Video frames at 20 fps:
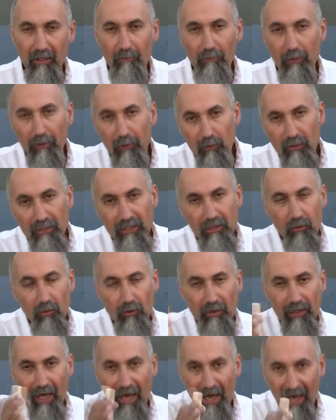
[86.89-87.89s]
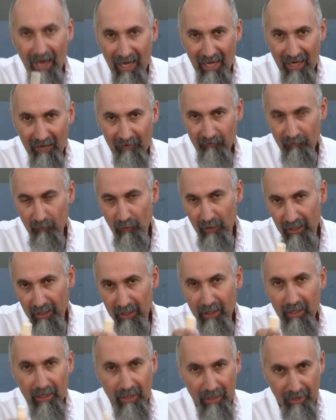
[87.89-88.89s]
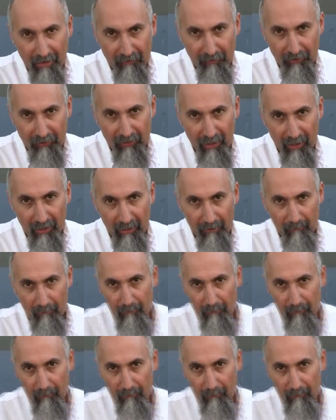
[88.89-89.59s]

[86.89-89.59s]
but only going halfway every time.